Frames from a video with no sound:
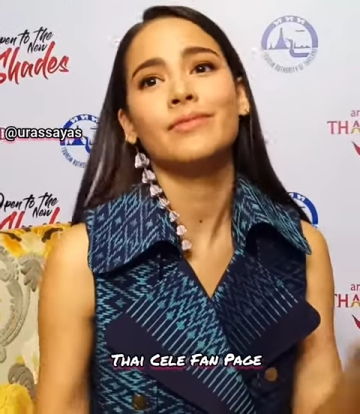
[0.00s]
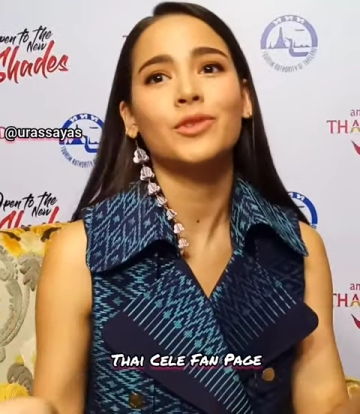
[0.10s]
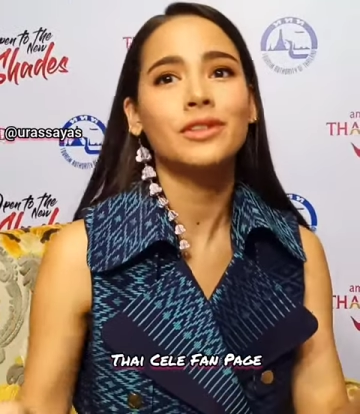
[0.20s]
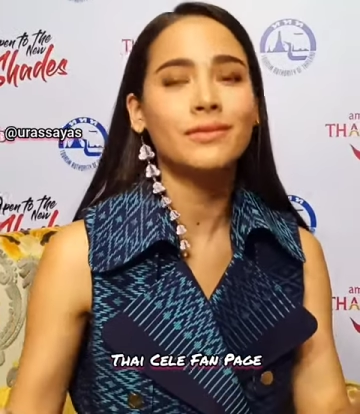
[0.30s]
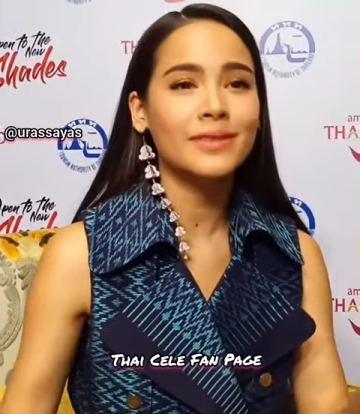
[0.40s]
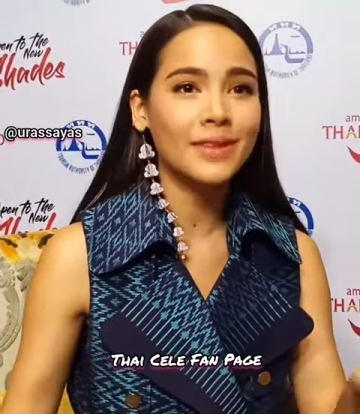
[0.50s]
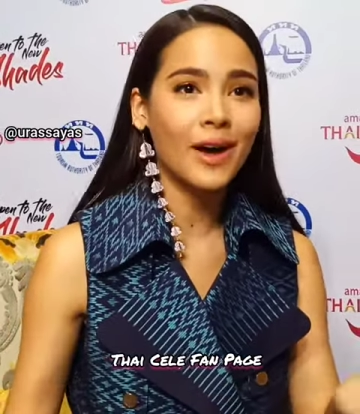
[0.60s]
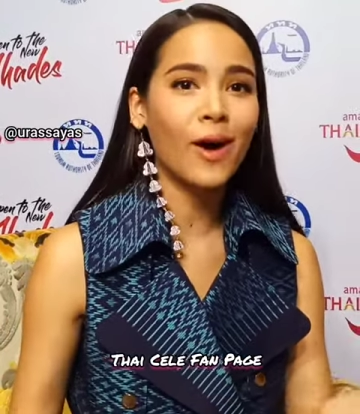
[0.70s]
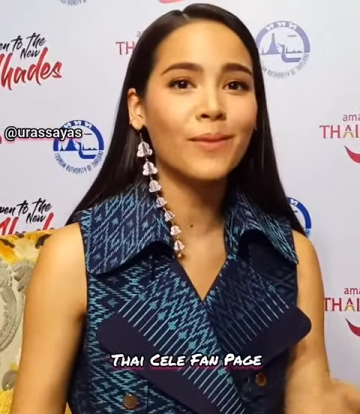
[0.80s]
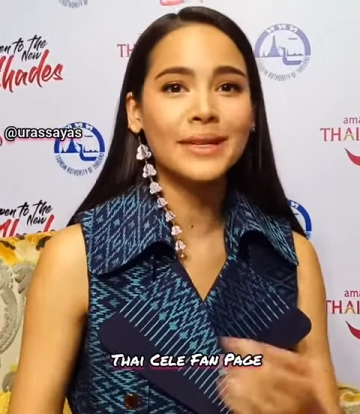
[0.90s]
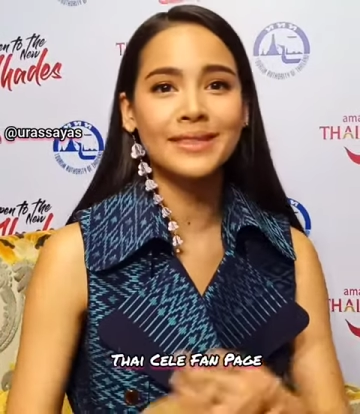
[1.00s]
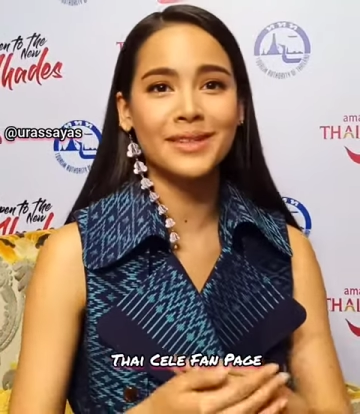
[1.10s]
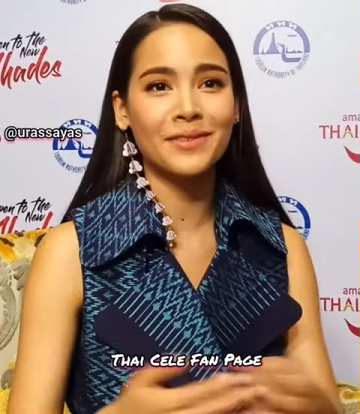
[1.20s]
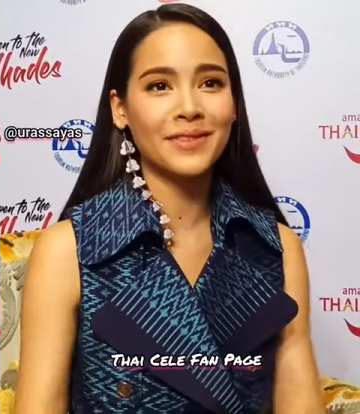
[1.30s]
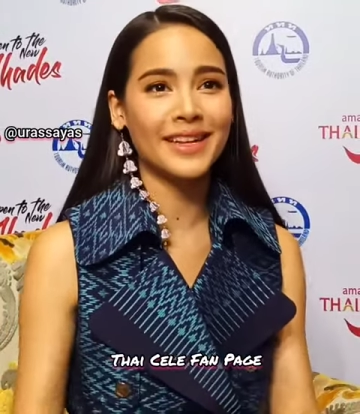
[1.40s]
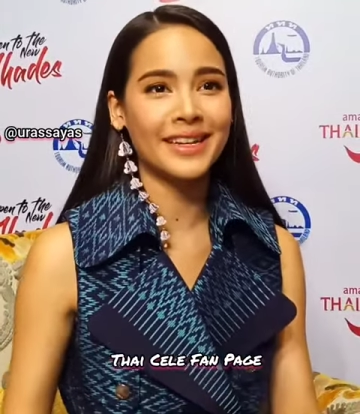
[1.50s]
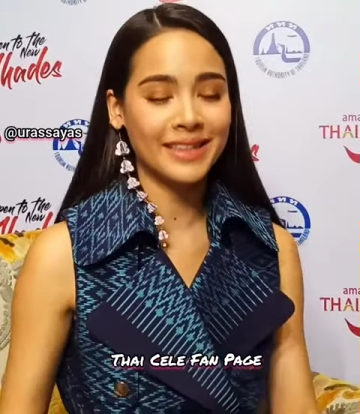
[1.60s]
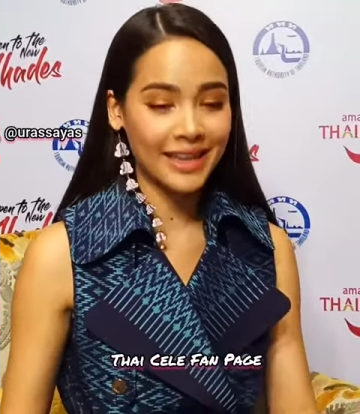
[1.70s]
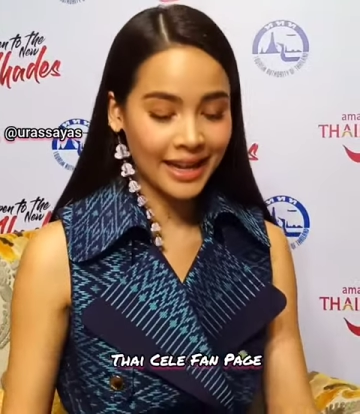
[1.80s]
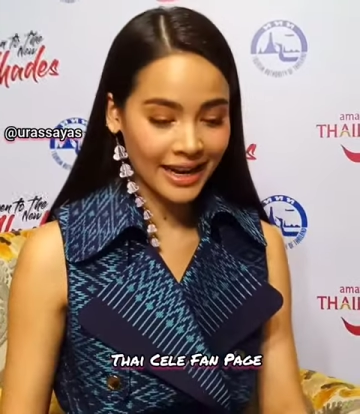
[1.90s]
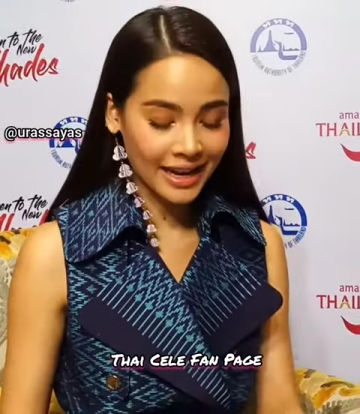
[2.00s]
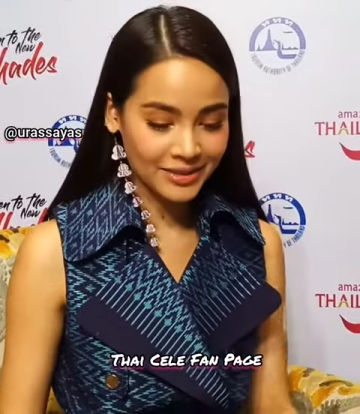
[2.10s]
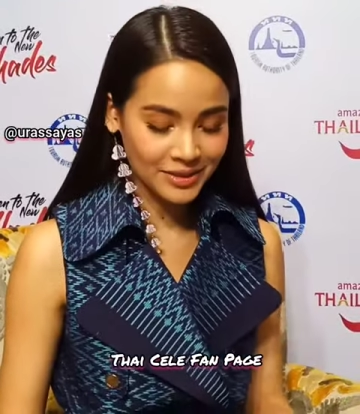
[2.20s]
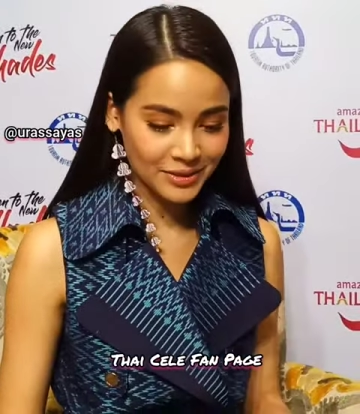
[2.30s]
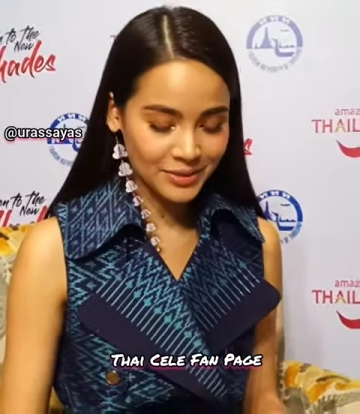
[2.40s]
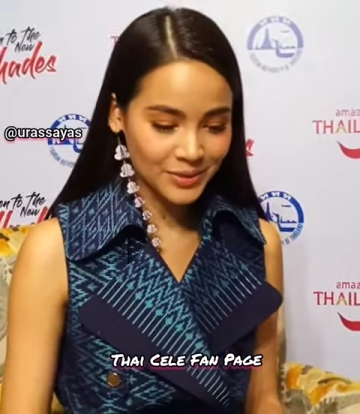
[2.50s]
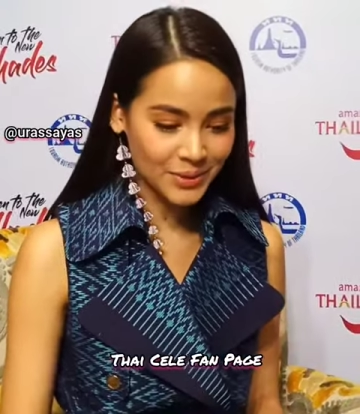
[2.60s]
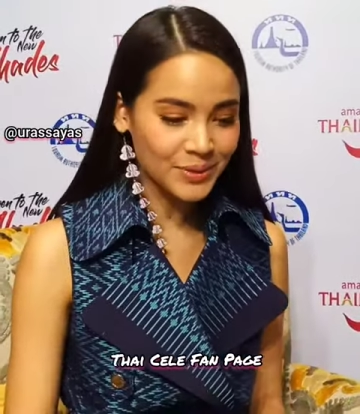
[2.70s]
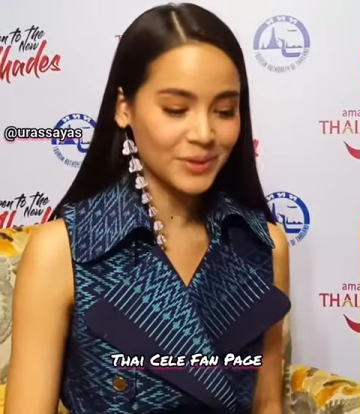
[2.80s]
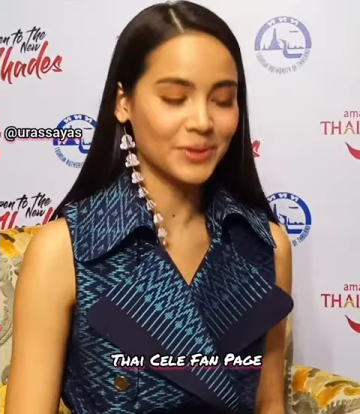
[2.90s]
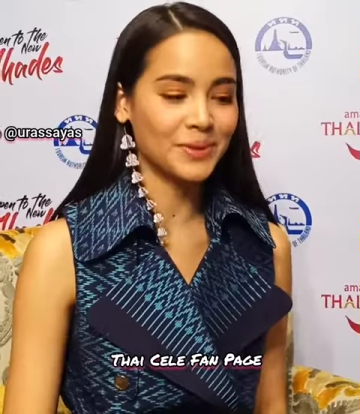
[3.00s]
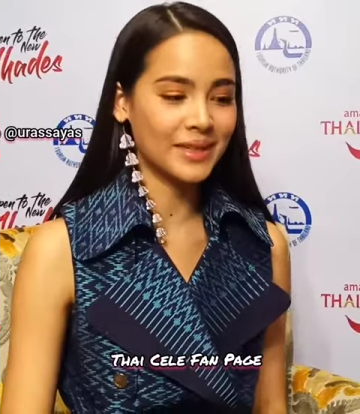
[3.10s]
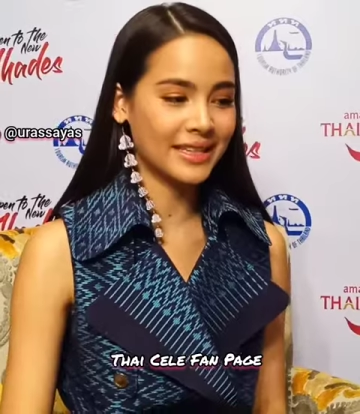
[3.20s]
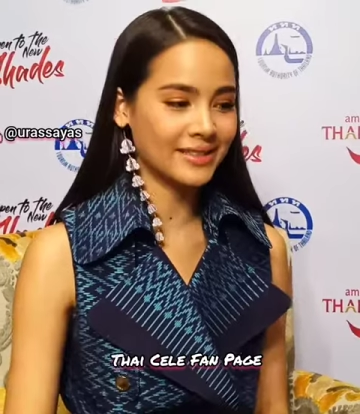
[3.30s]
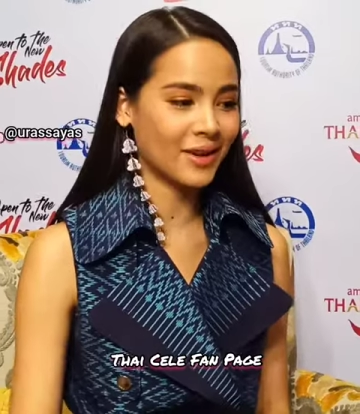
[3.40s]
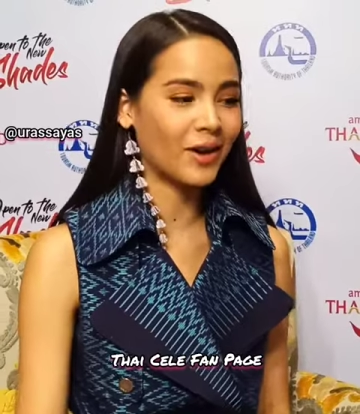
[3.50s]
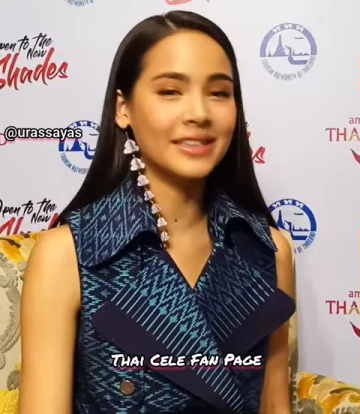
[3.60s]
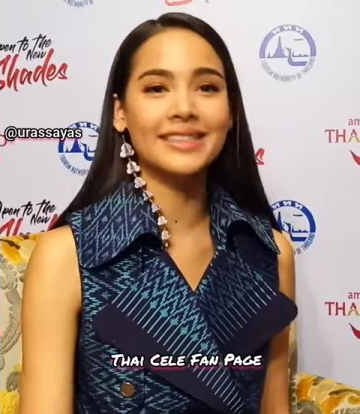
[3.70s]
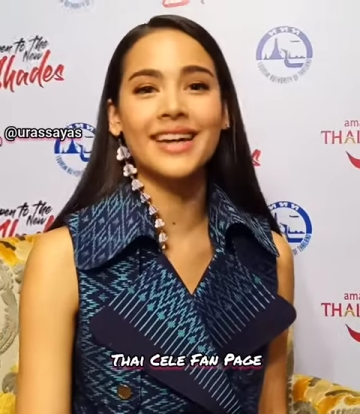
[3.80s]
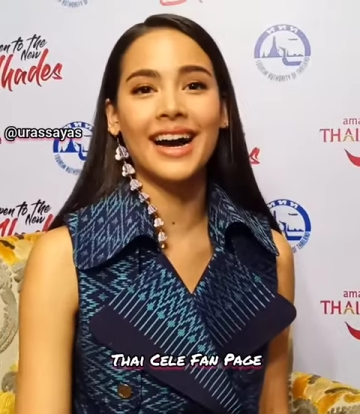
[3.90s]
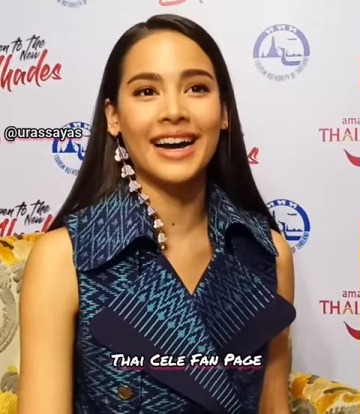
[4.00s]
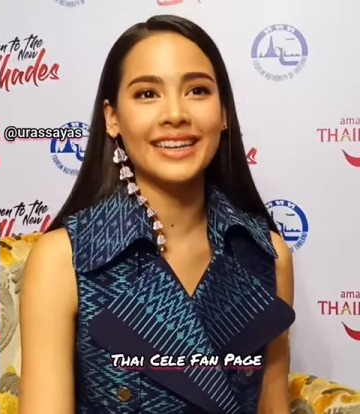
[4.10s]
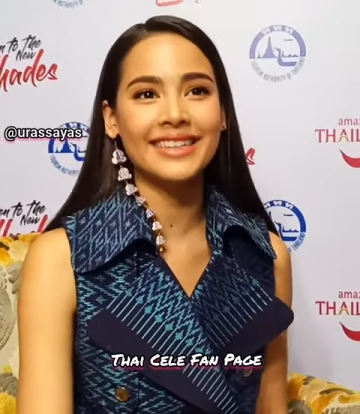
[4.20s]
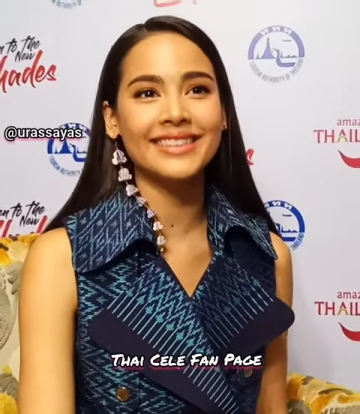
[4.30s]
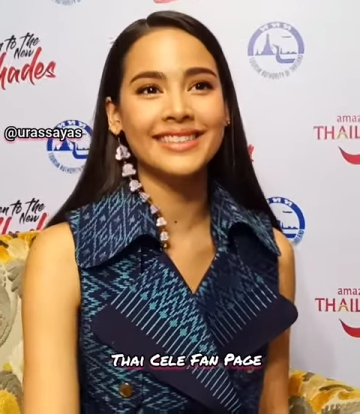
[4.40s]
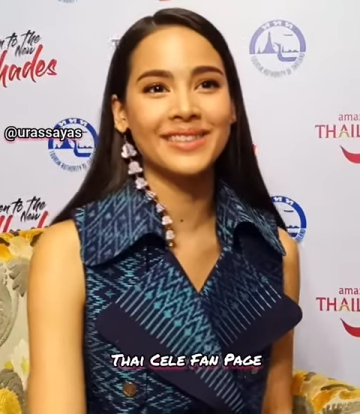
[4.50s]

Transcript: well, all my stuff that I that I actually do do is all in Thai.